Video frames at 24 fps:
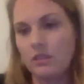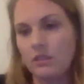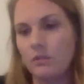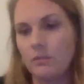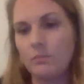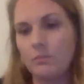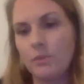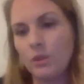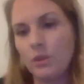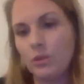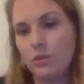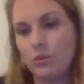
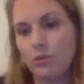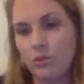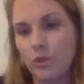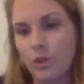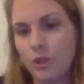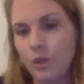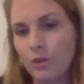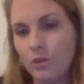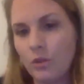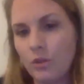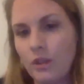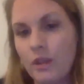build a
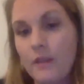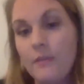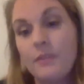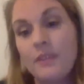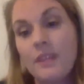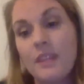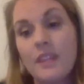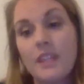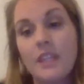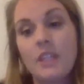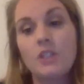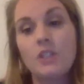road,
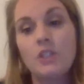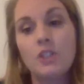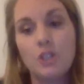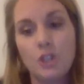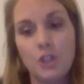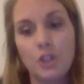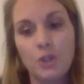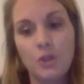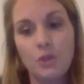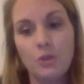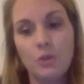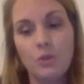that they
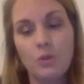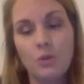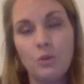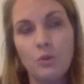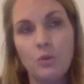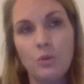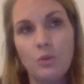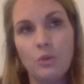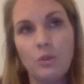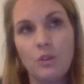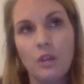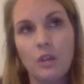do